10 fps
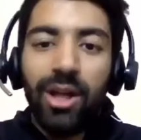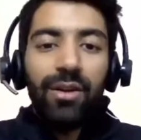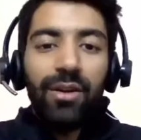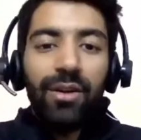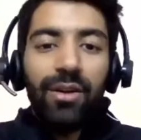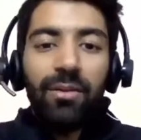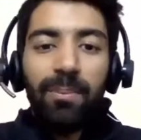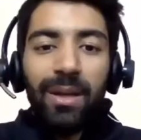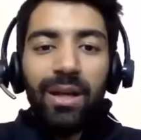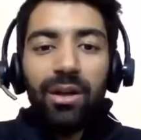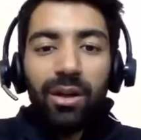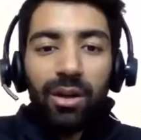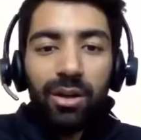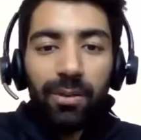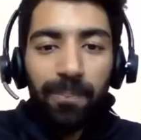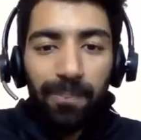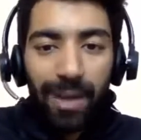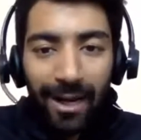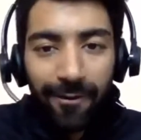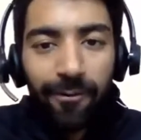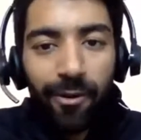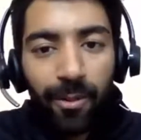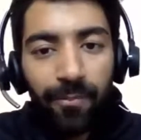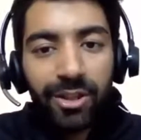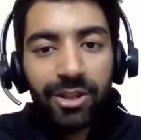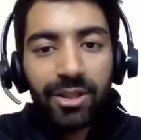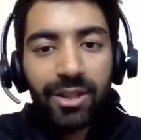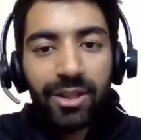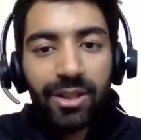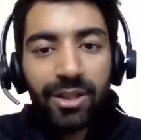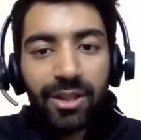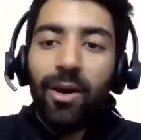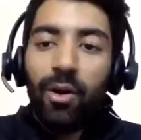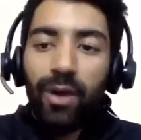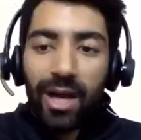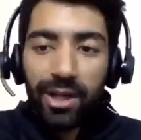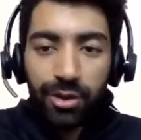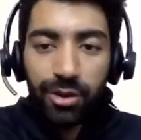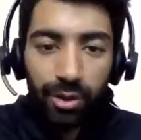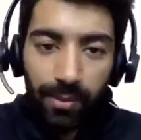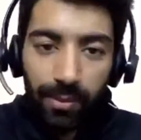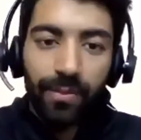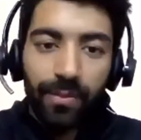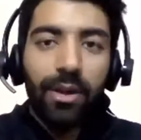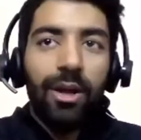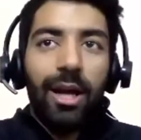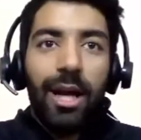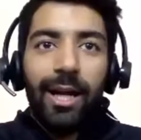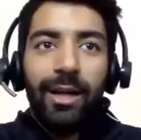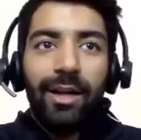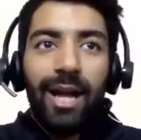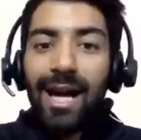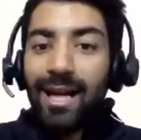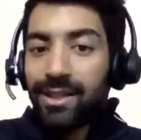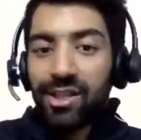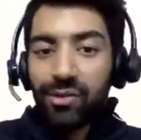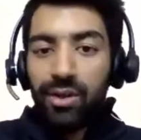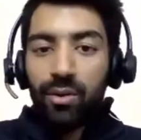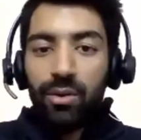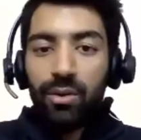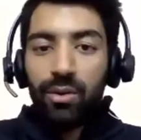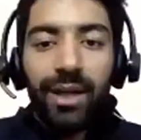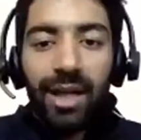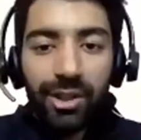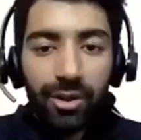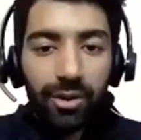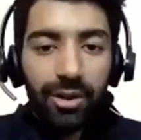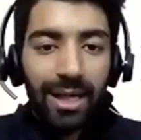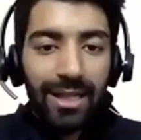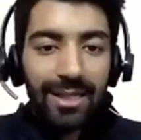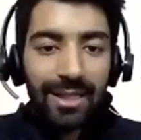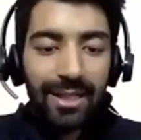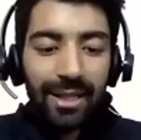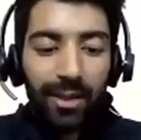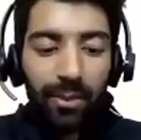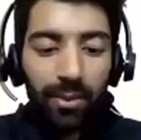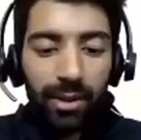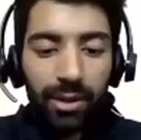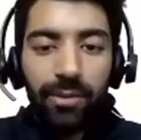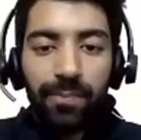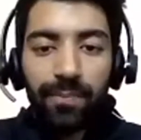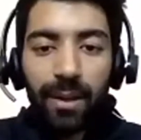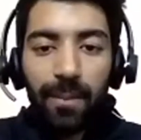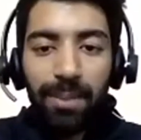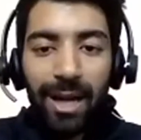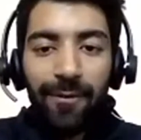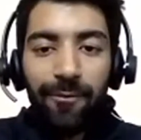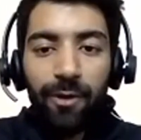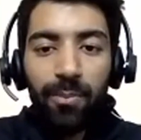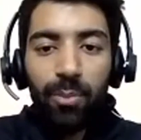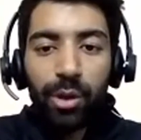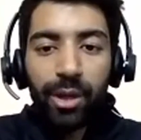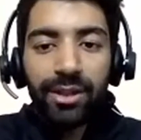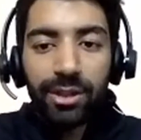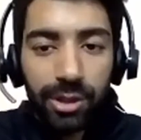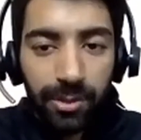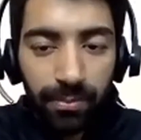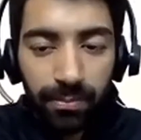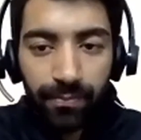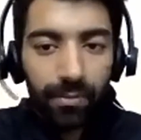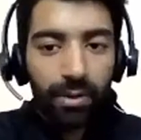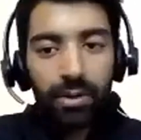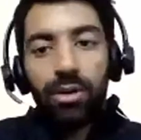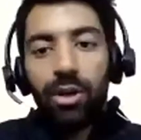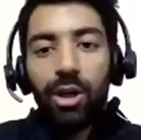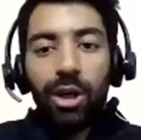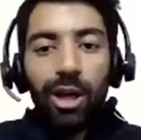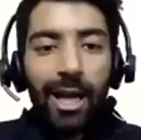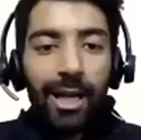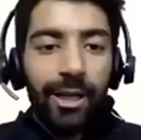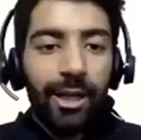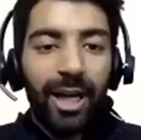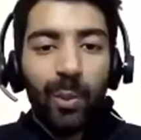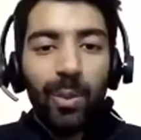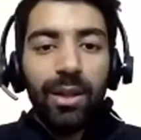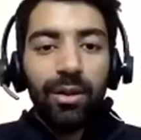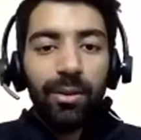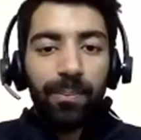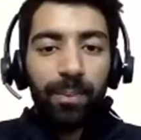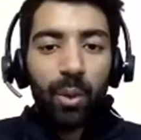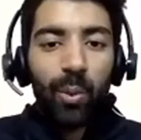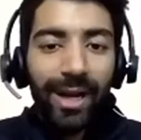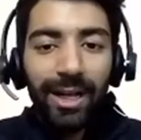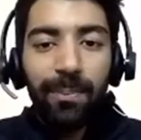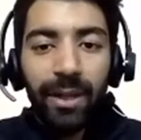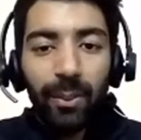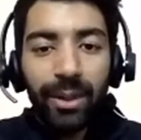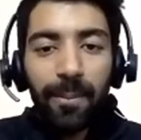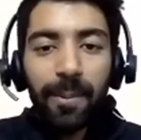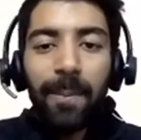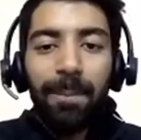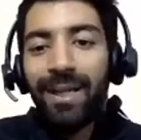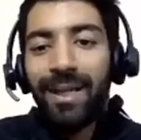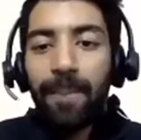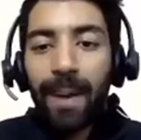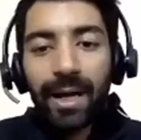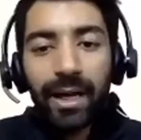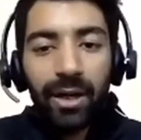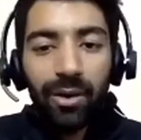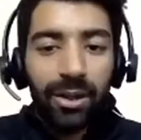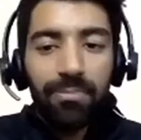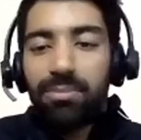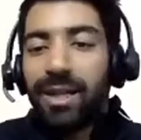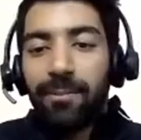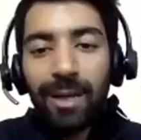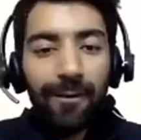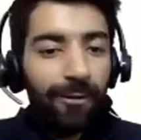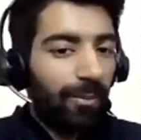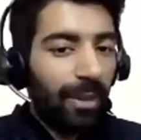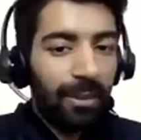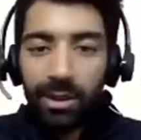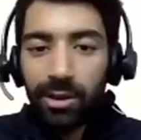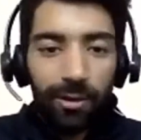they're trying to build a platform which can be deployed on Azure. And as a restaurant owner, I'll go on Azure. I'll say I want a platform booking system, and it will provide me with a complete backend or a complete platform, maybe